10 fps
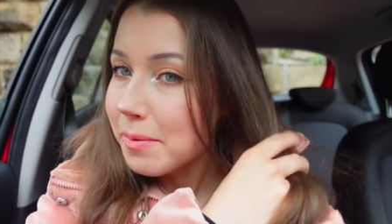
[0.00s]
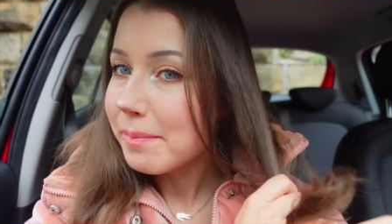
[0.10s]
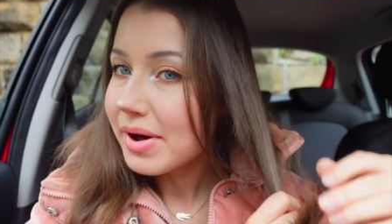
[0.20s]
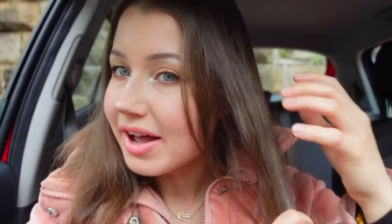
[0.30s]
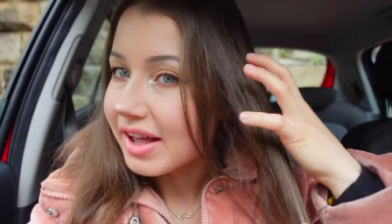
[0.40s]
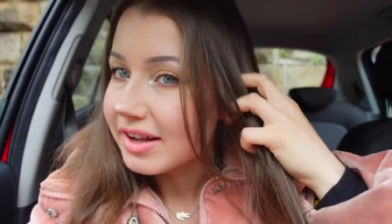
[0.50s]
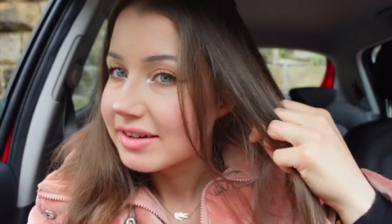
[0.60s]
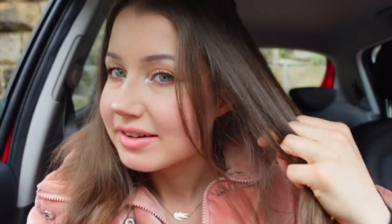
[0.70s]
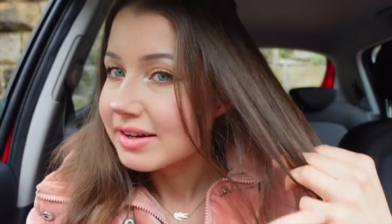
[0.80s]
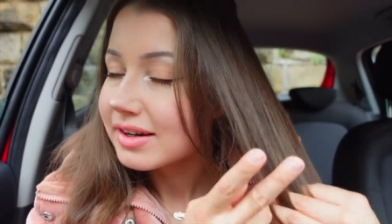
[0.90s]
But
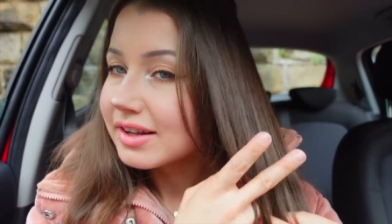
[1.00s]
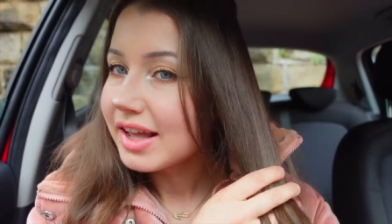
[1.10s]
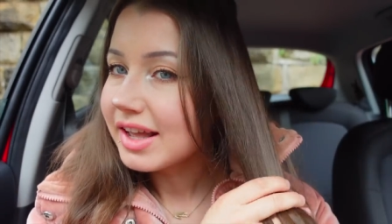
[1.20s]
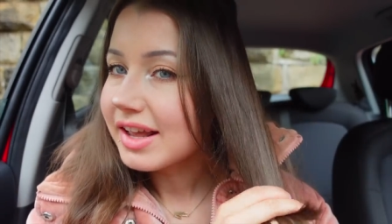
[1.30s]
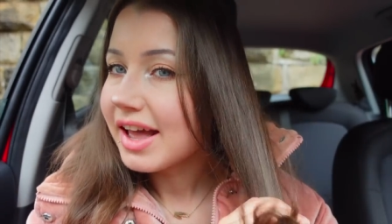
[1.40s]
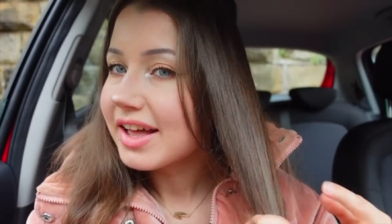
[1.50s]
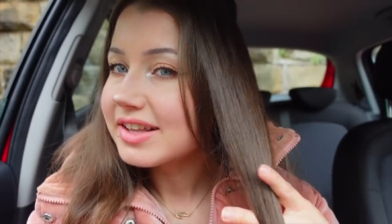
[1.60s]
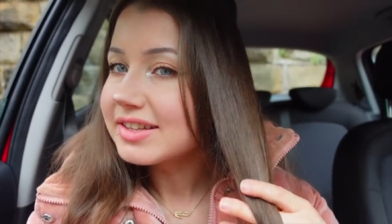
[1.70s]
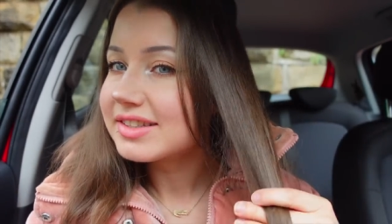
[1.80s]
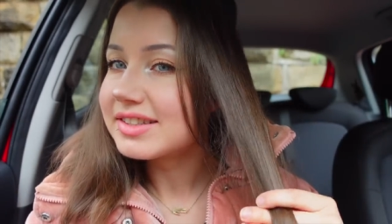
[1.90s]
it
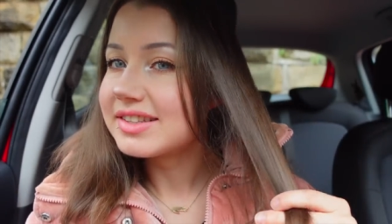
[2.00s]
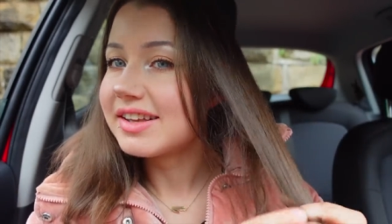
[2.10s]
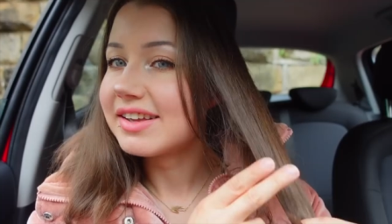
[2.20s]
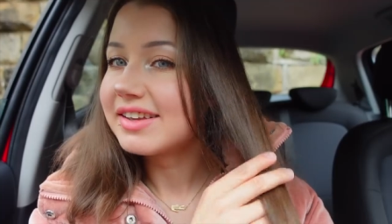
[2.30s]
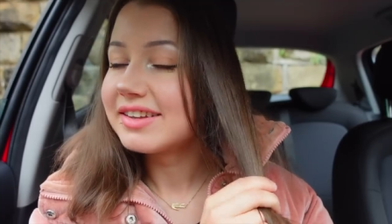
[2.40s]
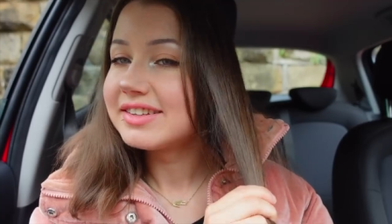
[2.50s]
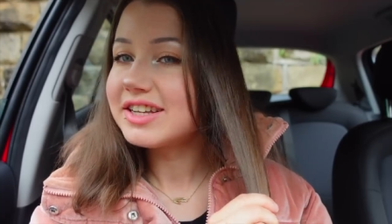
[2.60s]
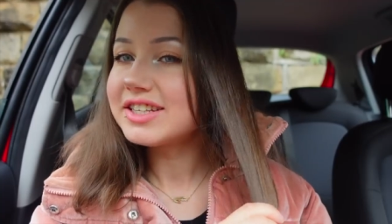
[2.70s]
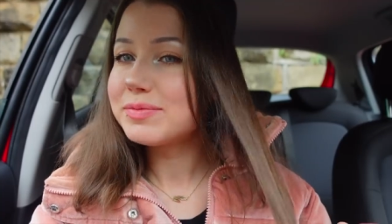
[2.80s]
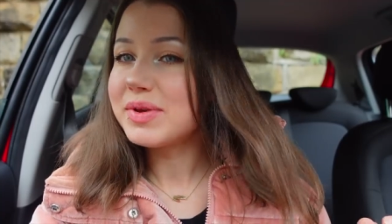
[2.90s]
has
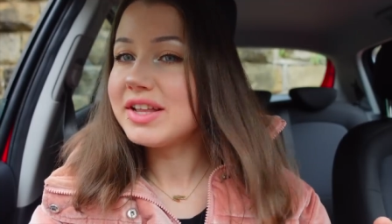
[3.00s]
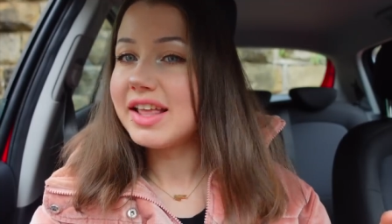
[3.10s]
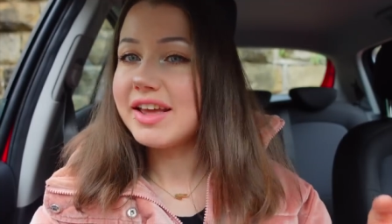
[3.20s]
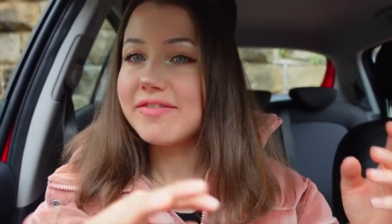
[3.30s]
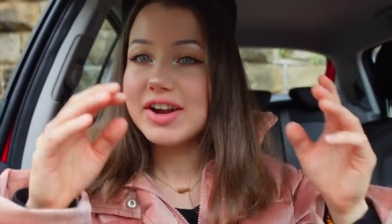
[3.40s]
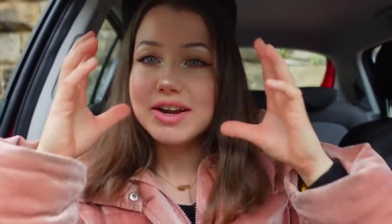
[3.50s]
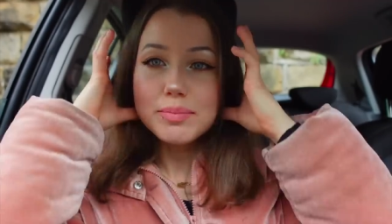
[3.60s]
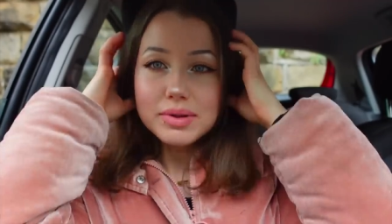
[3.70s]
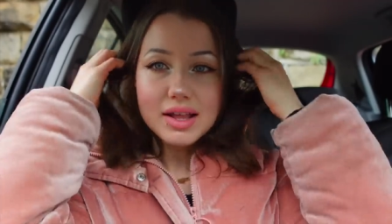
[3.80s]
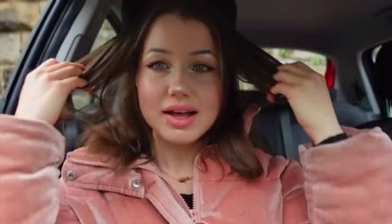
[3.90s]
just been like very
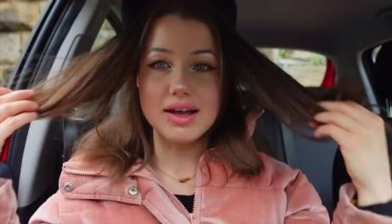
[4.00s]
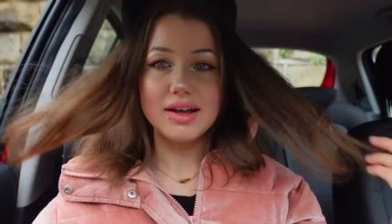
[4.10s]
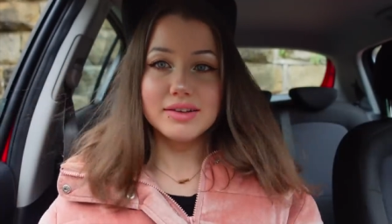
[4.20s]
blah.